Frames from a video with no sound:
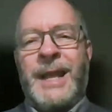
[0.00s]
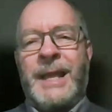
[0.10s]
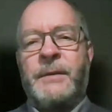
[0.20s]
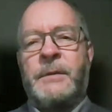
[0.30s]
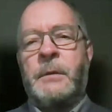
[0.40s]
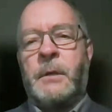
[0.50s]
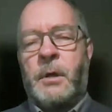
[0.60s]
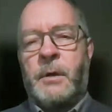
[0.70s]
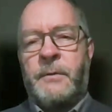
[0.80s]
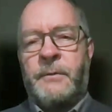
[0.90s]
the length
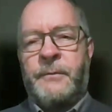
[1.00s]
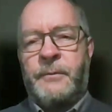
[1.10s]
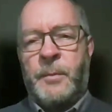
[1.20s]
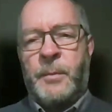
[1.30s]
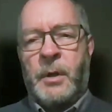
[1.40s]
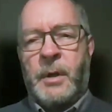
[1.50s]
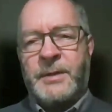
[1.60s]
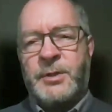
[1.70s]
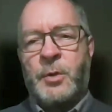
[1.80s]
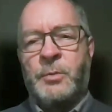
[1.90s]
of the
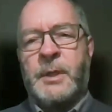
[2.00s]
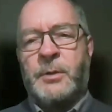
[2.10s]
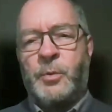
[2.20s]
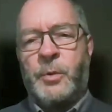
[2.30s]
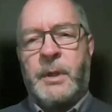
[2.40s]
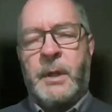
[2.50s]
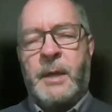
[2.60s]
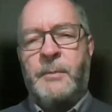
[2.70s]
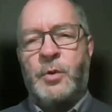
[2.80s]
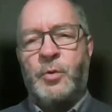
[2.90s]
mineralized zone that we
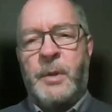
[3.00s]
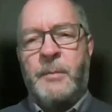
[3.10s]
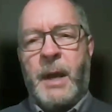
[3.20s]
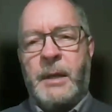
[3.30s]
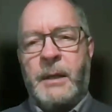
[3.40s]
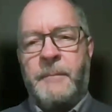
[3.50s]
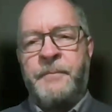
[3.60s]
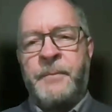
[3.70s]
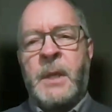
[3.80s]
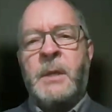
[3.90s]
aim to be mining.
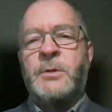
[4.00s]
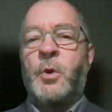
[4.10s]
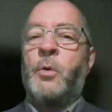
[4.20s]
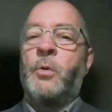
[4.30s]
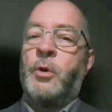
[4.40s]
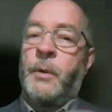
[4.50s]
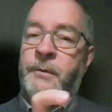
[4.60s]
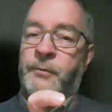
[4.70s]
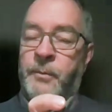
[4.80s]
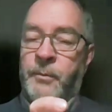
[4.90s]
So
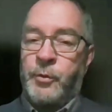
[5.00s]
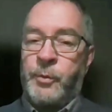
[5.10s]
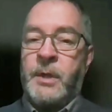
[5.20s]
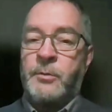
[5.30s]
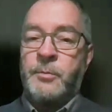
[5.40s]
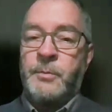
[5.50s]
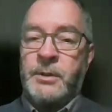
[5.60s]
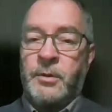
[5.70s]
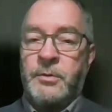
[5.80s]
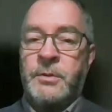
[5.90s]
going from three hundred
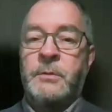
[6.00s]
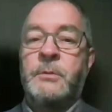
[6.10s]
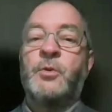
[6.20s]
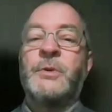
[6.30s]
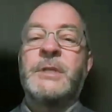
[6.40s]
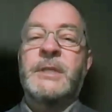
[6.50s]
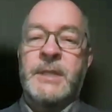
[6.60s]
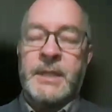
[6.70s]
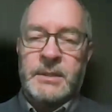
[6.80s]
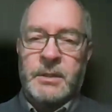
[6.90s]
meters to
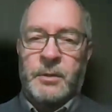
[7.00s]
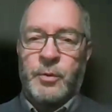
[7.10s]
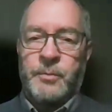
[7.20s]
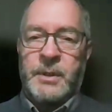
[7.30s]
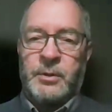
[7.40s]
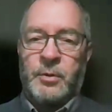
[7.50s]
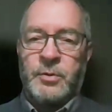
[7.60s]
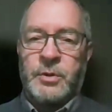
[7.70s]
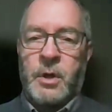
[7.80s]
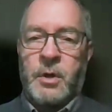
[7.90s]
six hundred
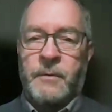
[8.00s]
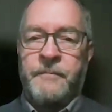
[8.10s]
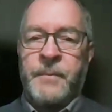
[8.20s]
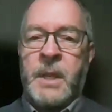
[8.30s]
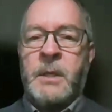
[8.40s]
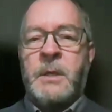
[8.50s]
meters long.